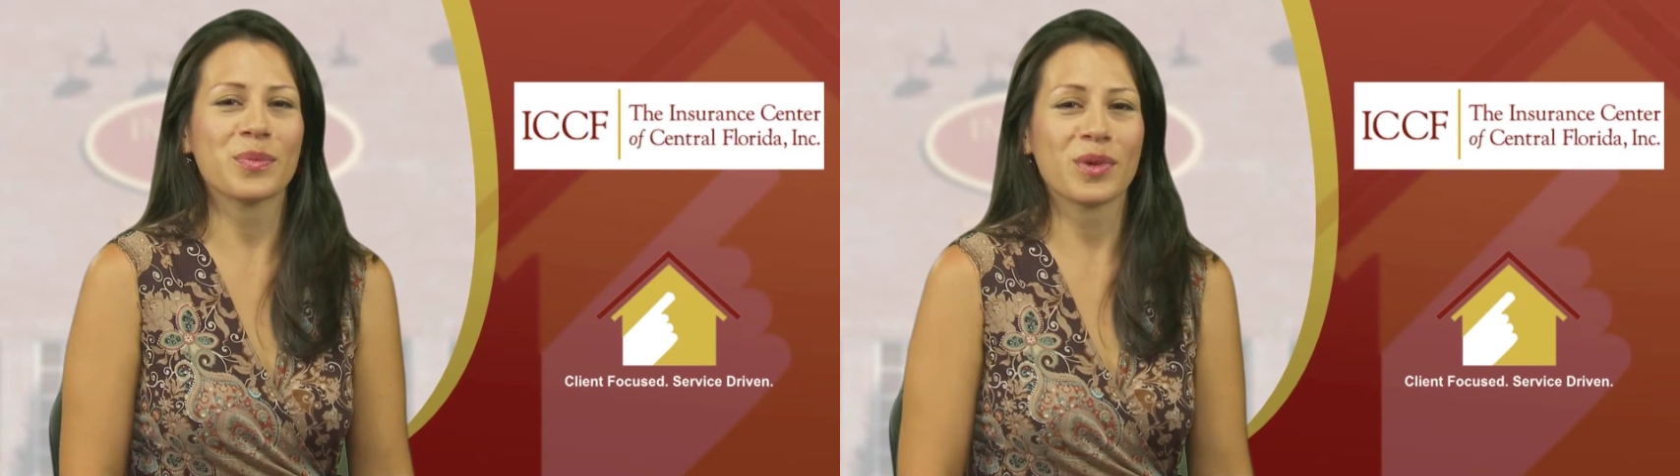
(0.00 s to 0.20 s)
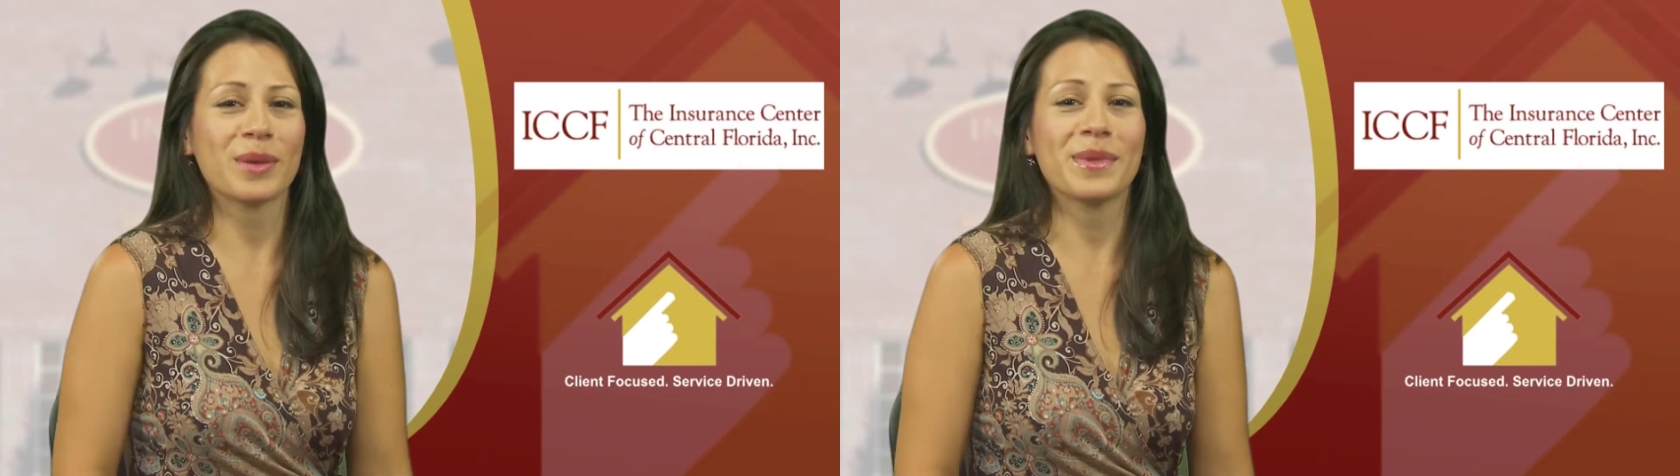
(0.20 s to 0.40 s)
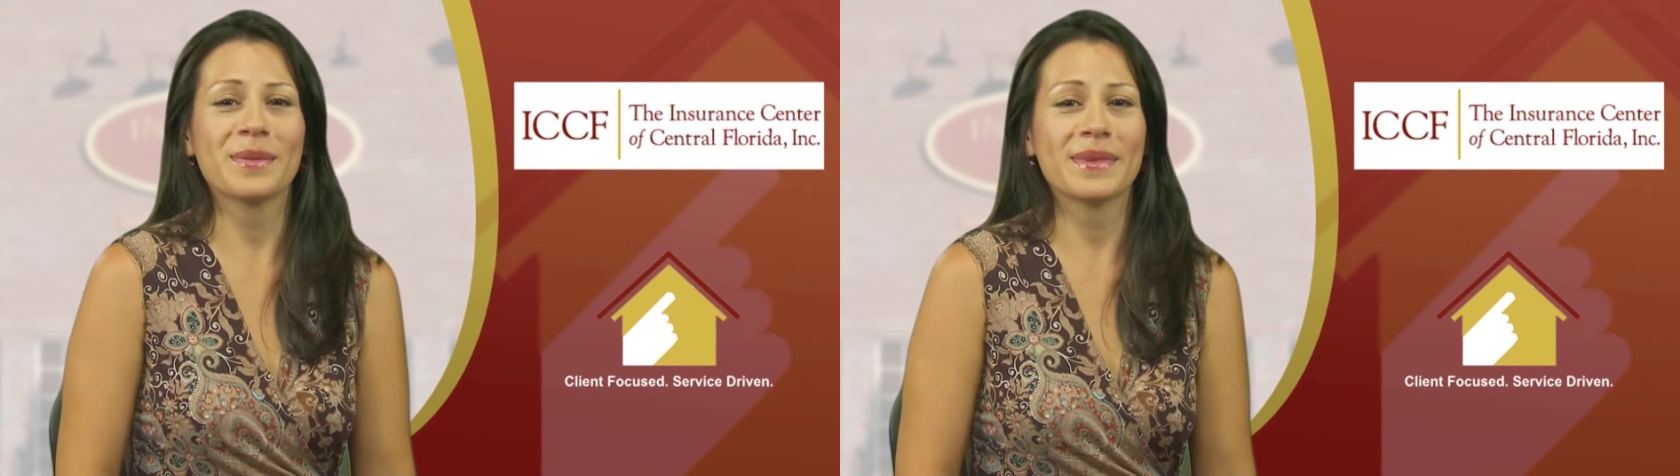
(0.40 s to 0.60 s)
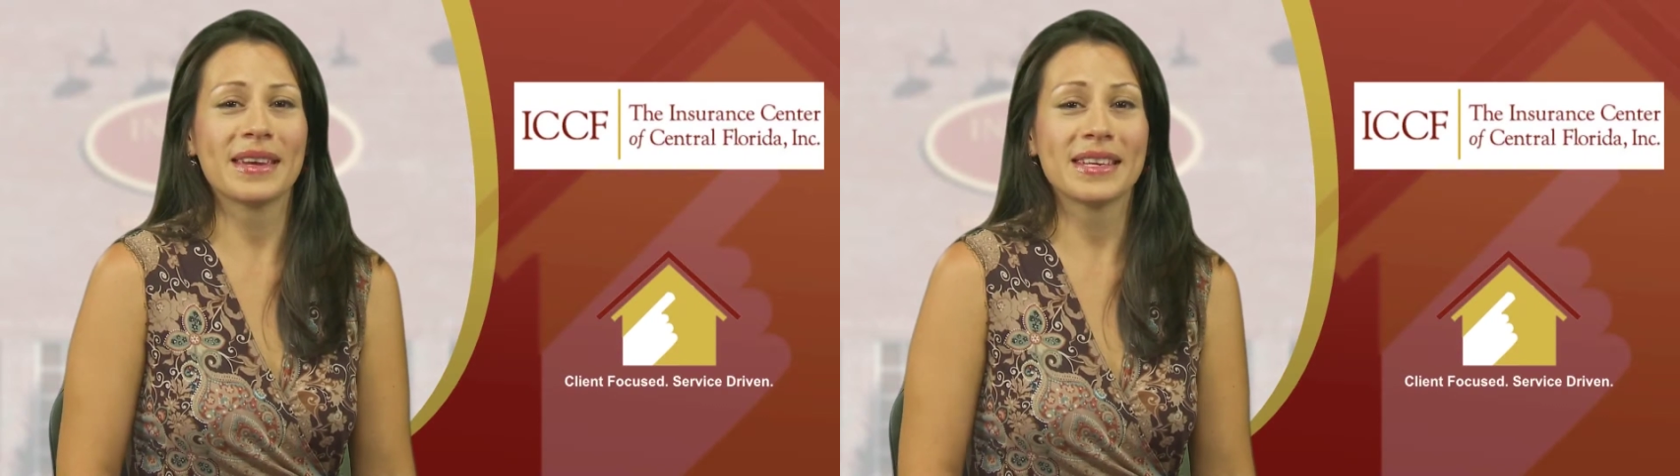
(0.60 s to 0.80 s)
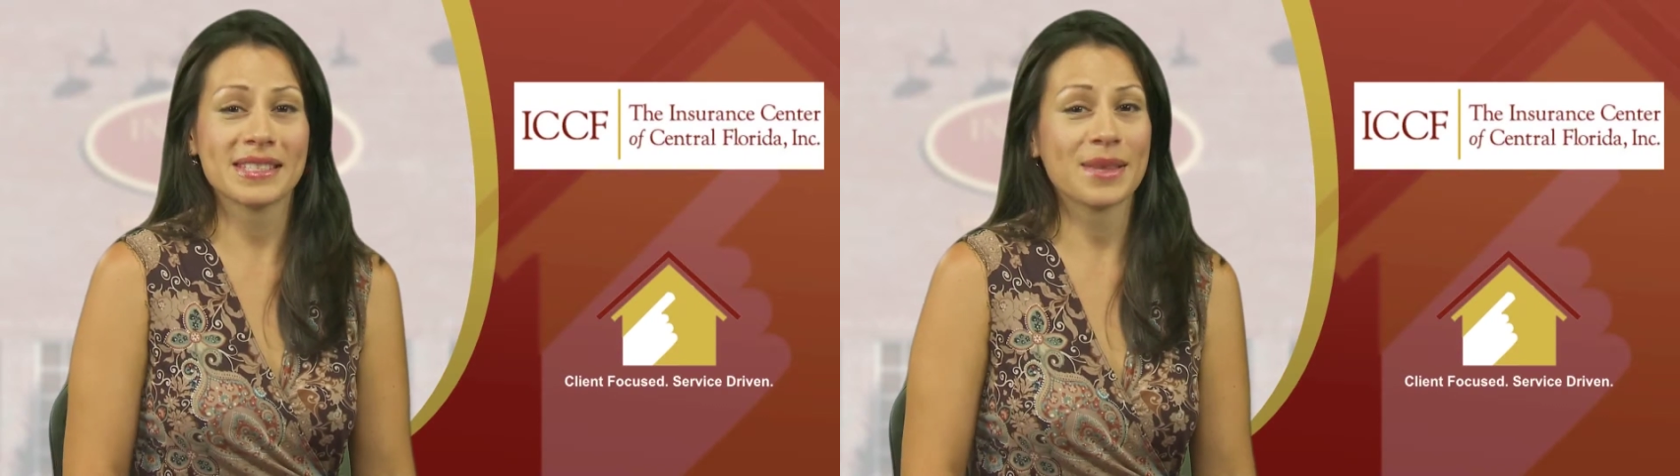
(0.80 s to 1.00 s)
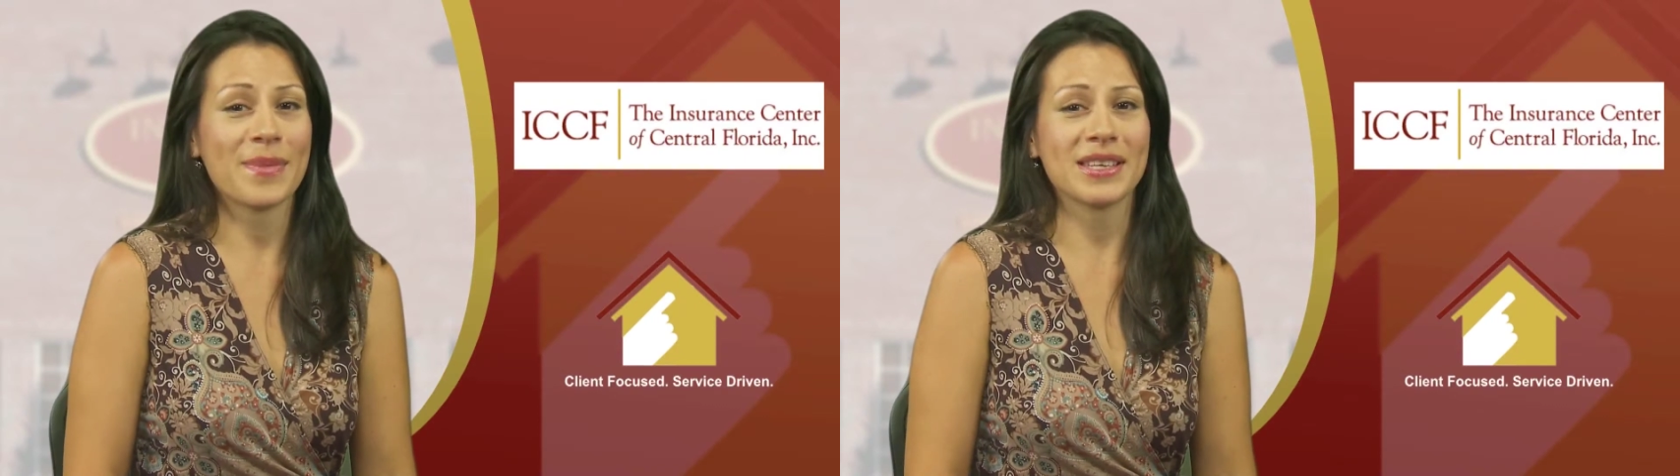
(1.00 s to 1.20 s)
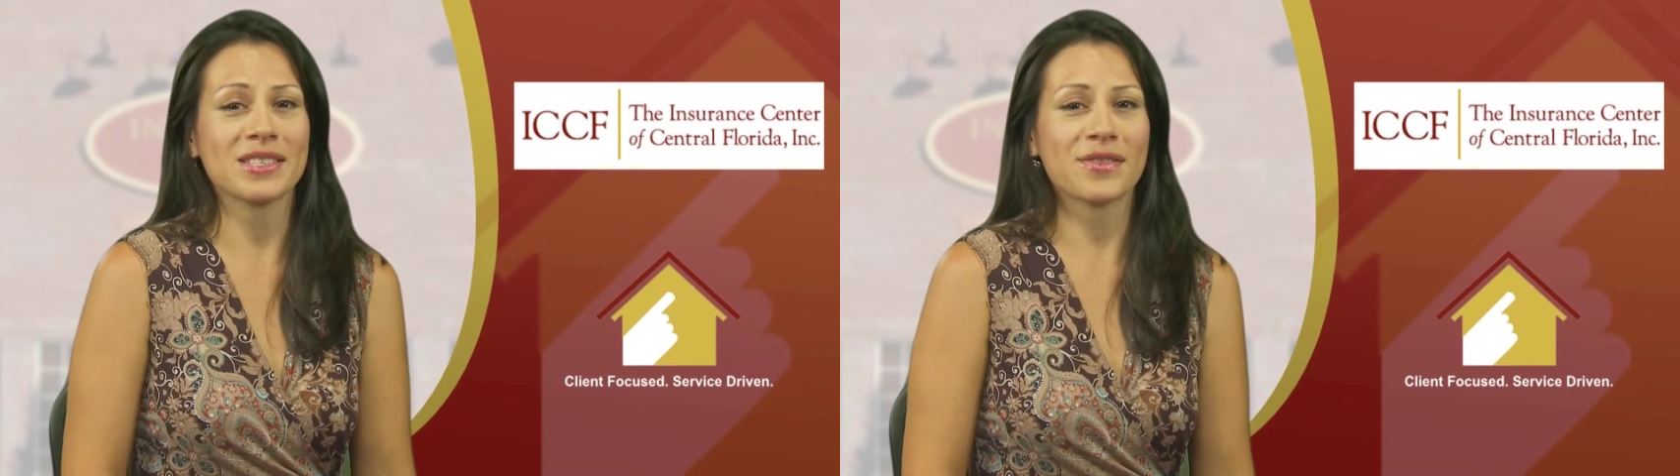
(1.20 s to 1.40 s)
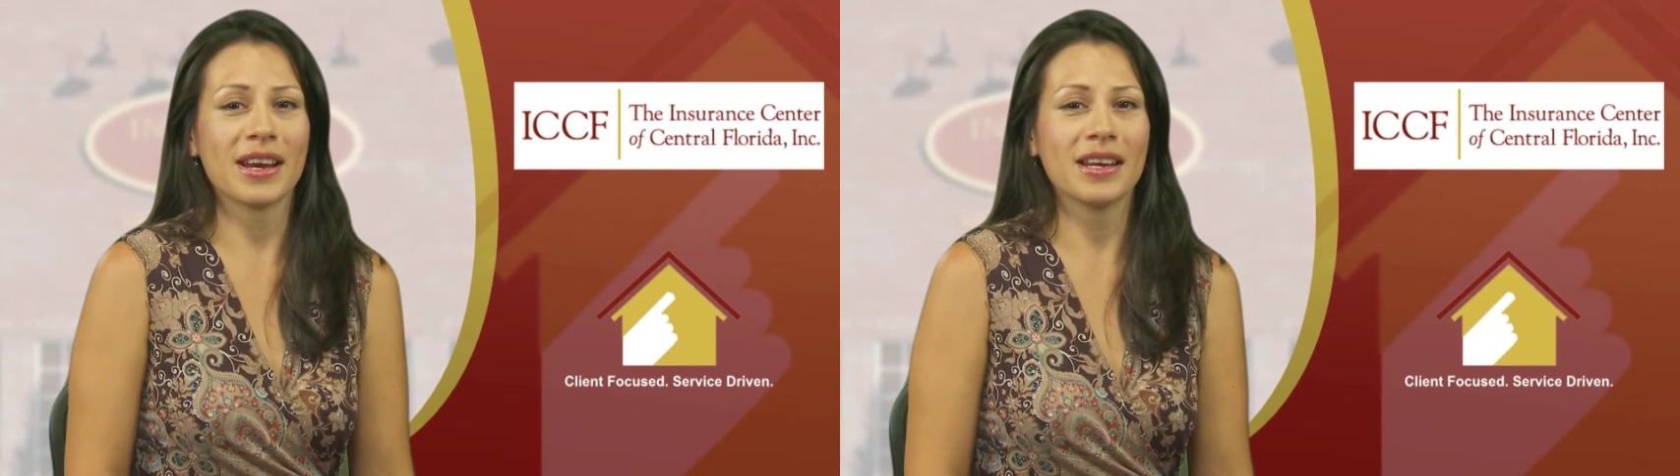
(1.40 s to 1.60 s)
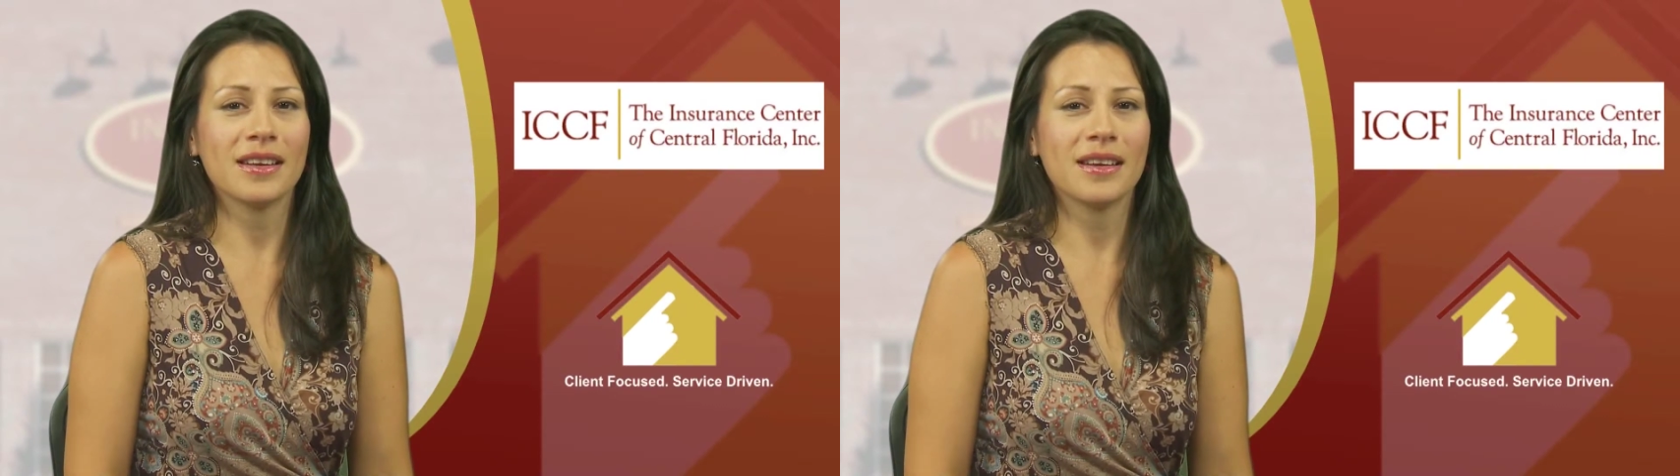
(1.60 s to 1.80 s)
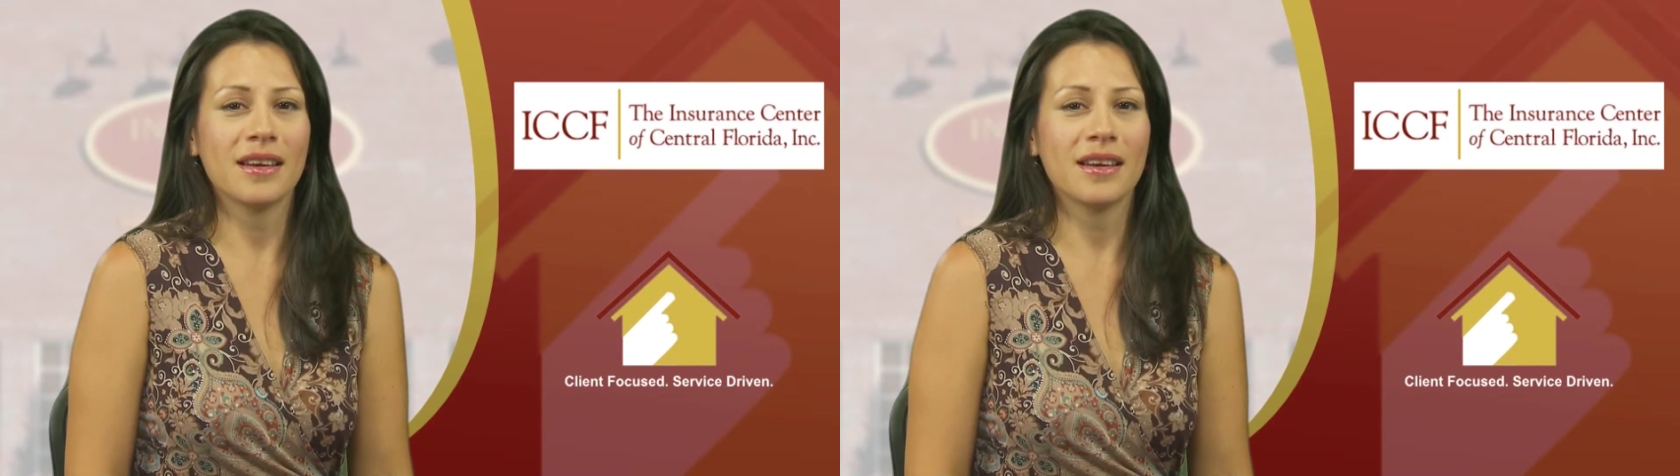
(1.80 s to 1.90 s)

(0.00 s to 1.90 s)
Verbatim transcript: premium is the best rate.